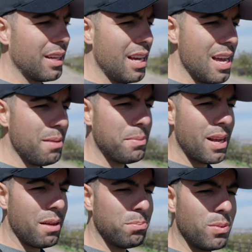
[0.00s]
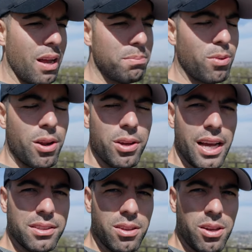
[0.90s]
I brought you
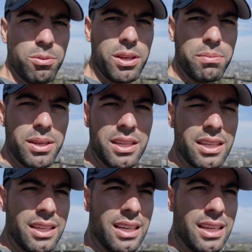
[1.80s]
guys along with me.